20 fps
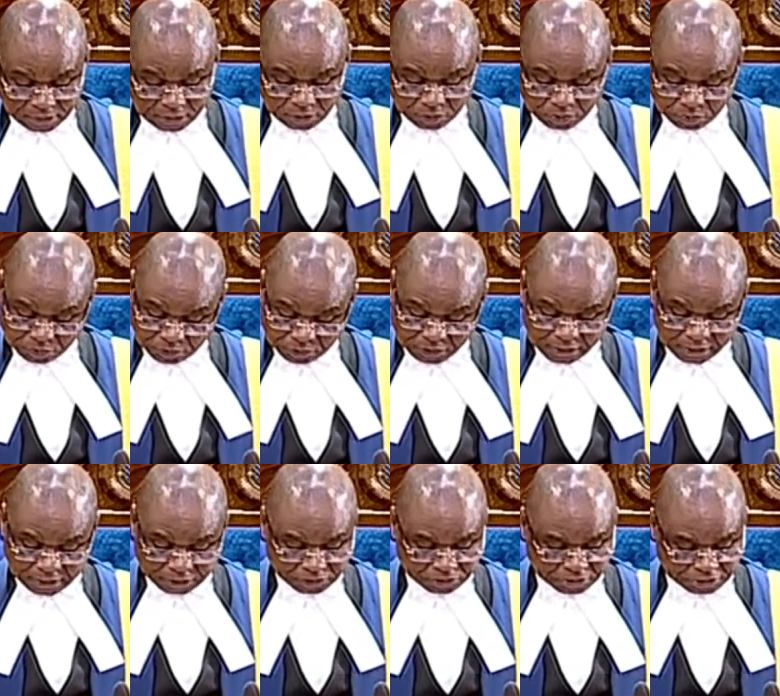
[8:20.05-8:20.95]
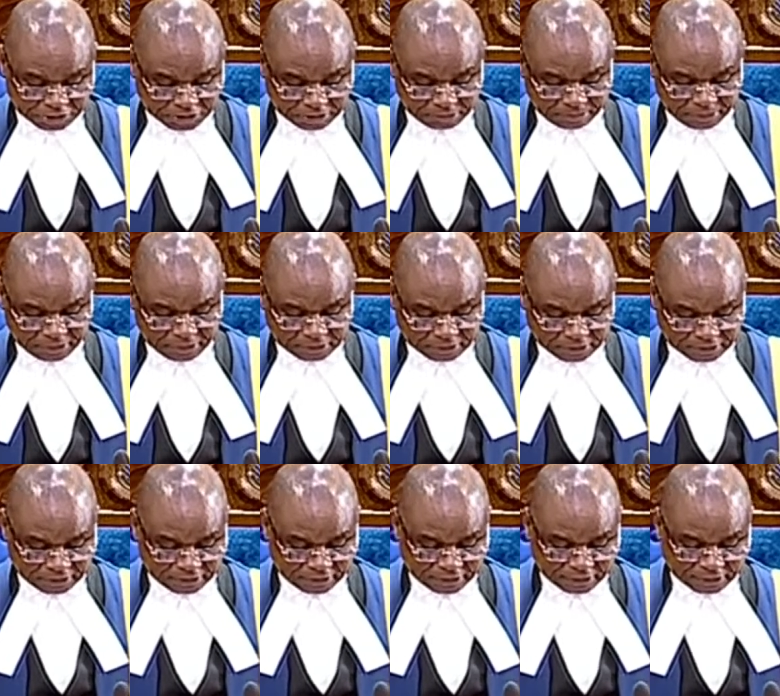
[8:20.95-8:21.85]
And although the National Assembly and the
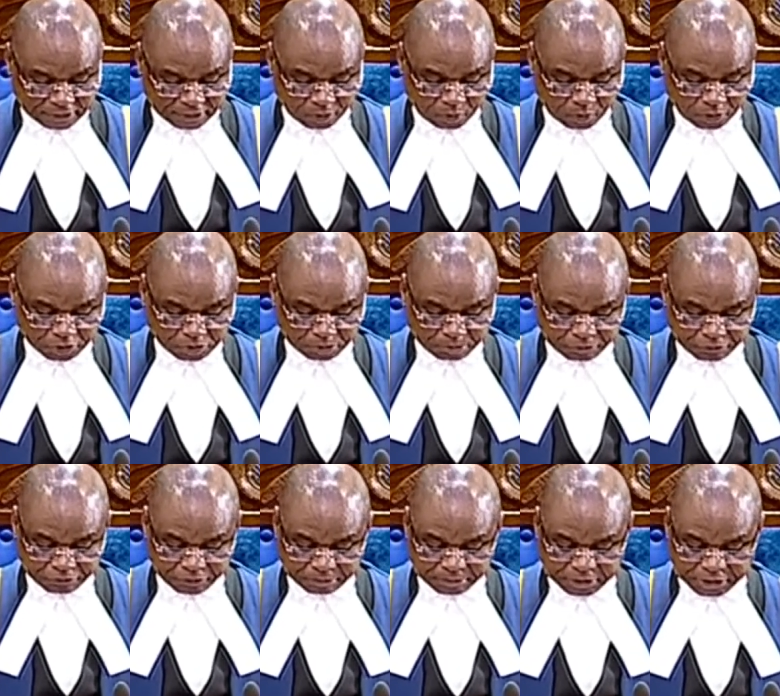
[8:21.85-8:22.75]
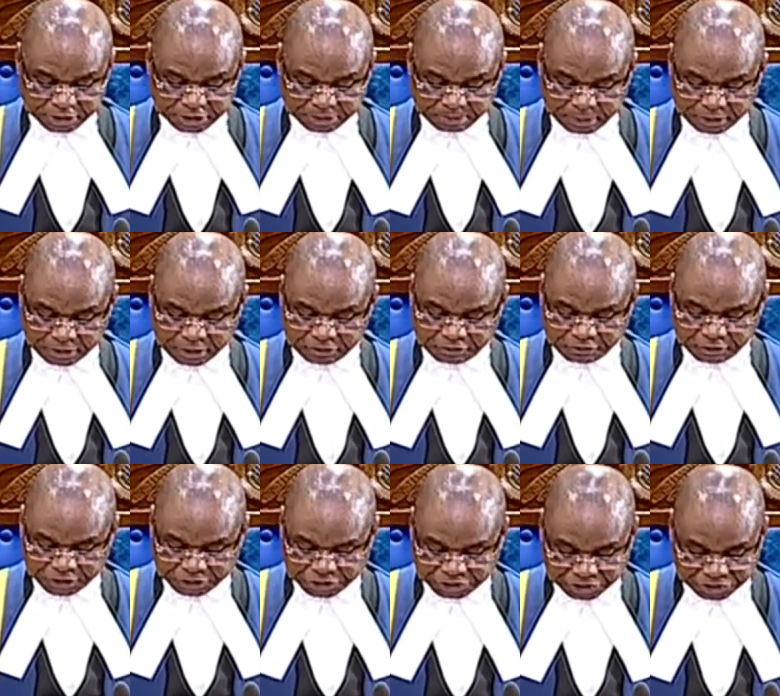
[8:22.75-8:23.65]
Senate are required to perform their respective
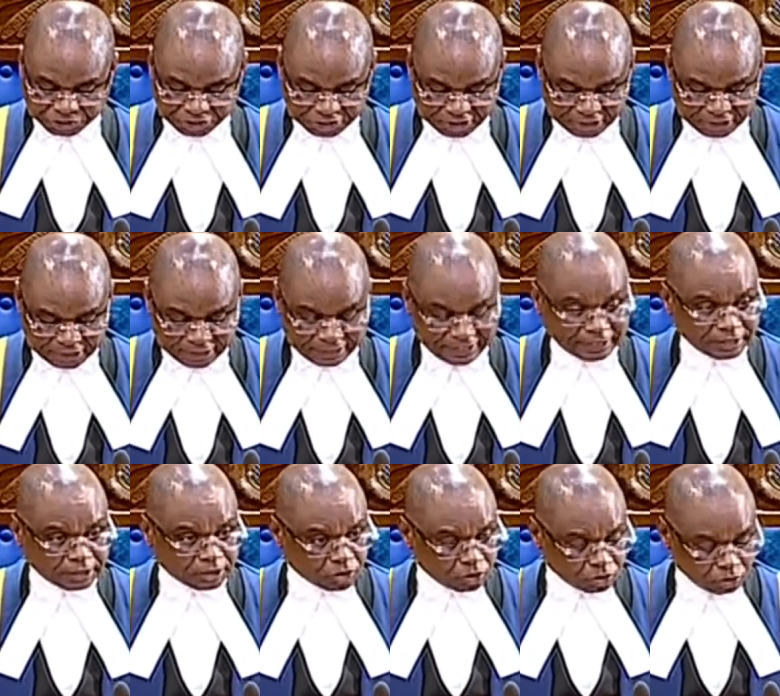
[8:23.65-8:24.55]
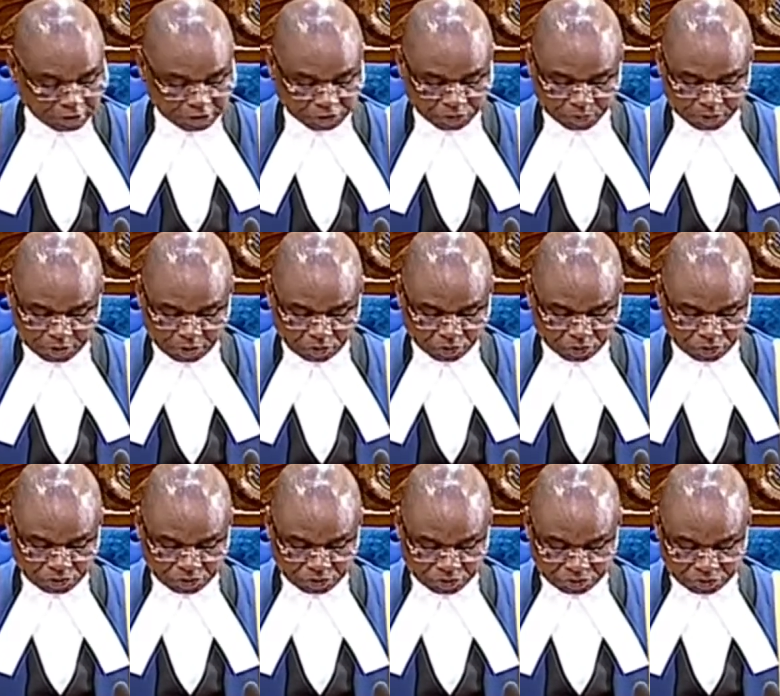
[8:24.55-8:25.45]
functions in accordance with the
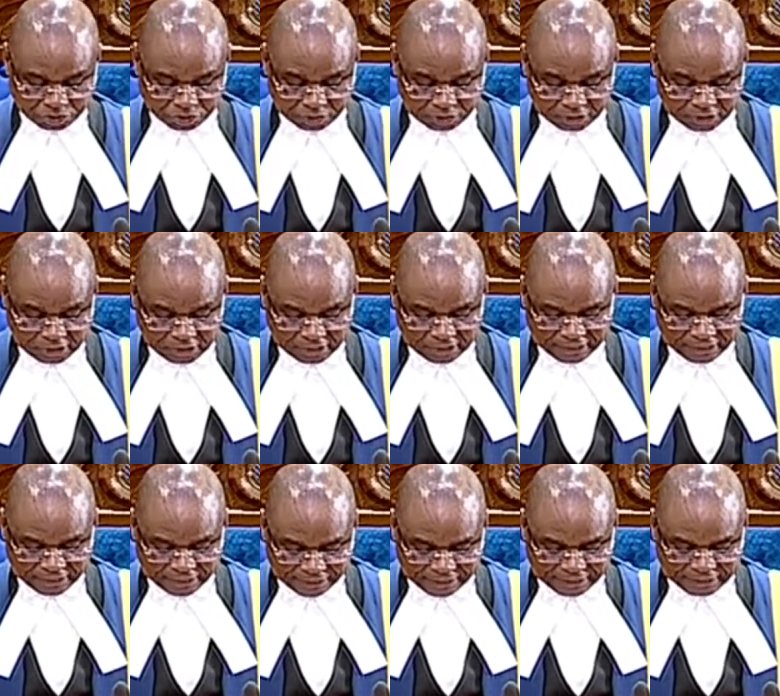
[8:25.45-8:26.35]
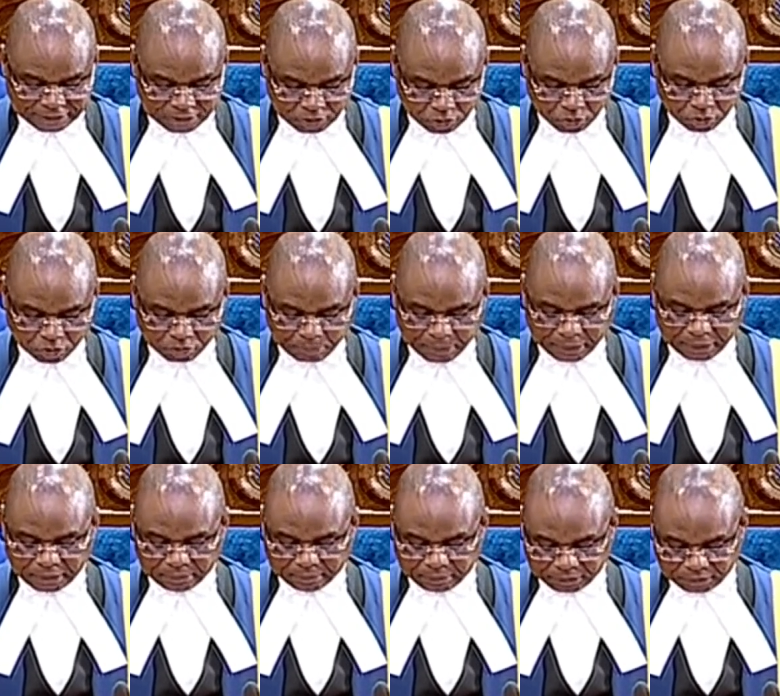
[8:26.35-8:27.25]
Constitution, it is the role of
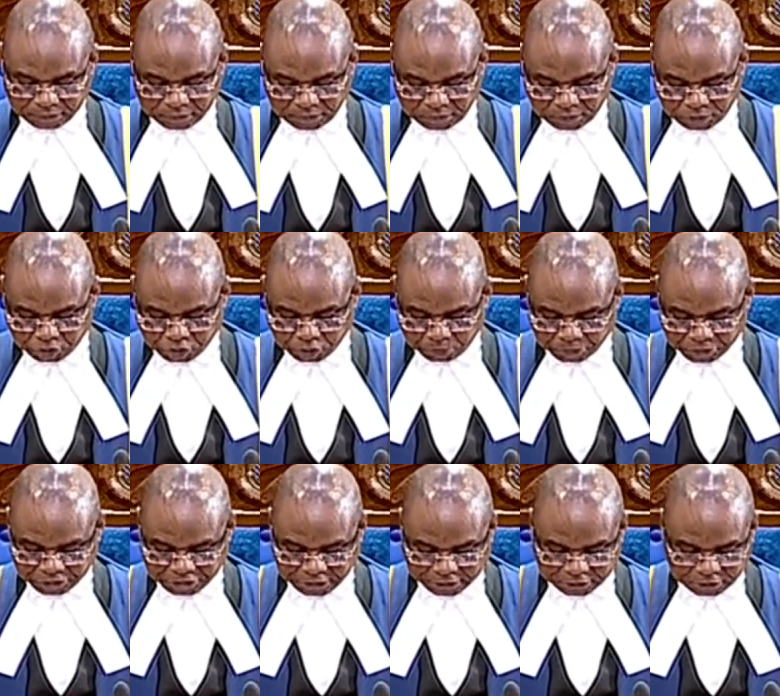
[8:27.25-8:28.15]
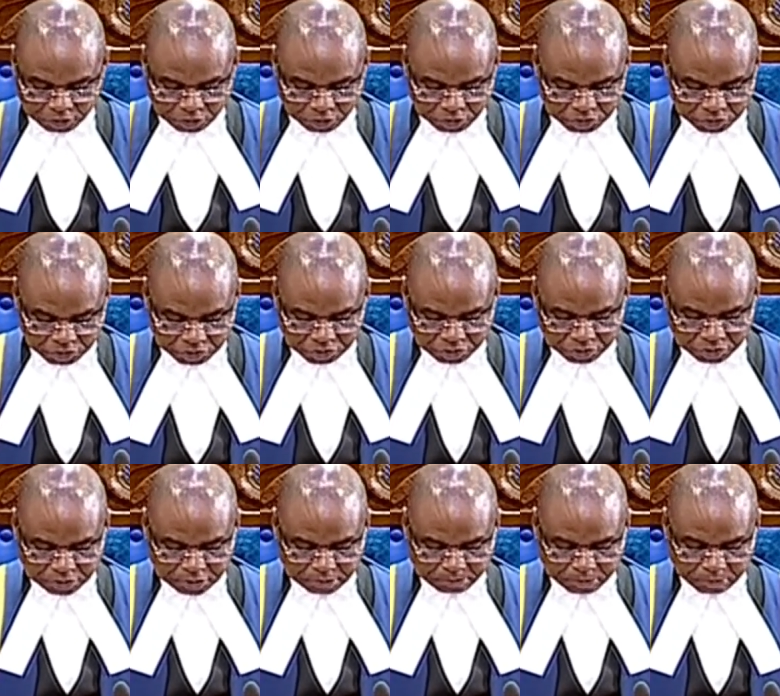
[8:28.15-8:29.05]
Parliament to protect the
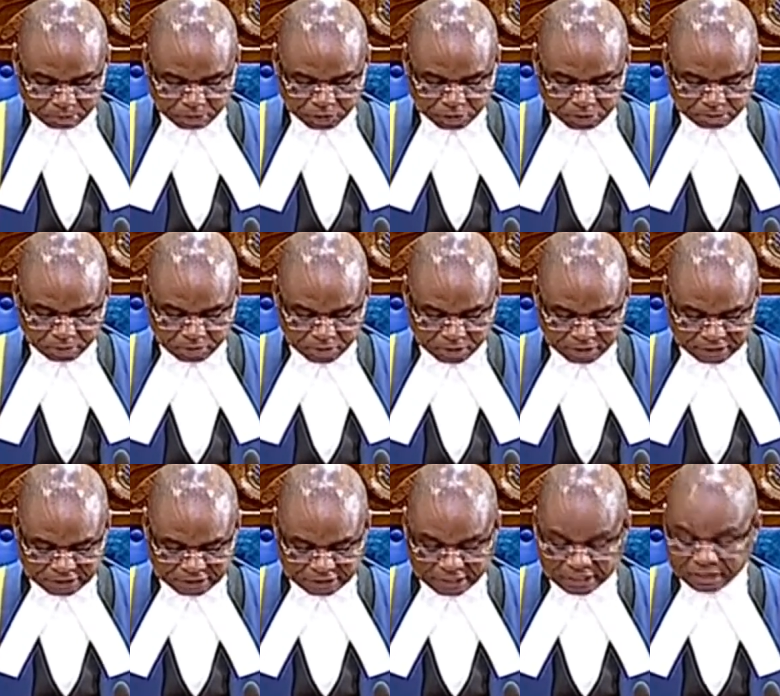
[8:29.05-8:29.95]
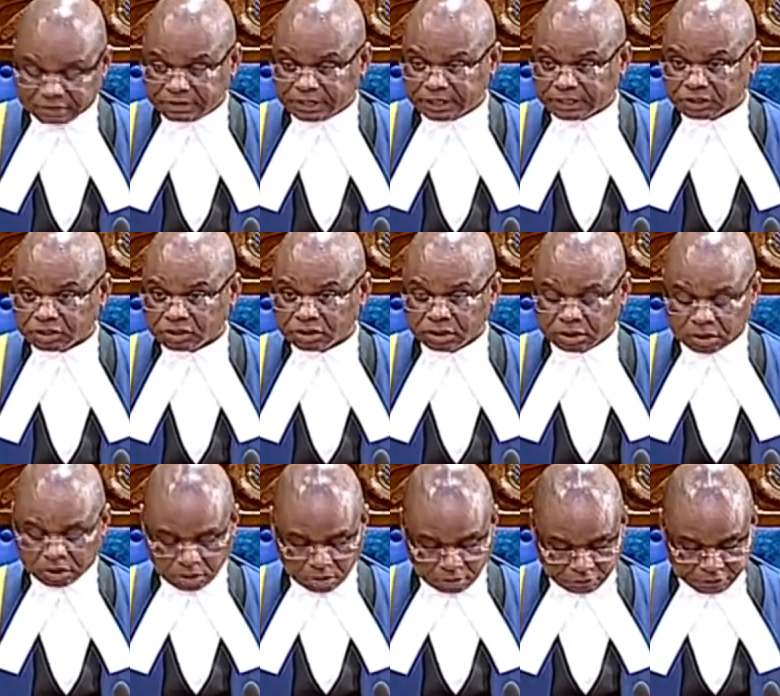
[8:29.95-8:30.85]
Constitution and promote democratic governance
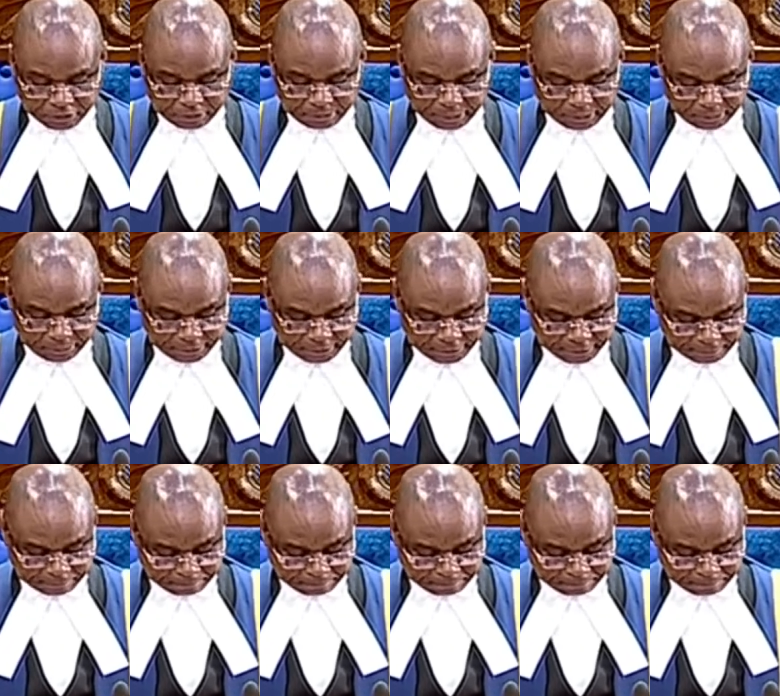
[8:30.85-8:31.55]
of the Republic.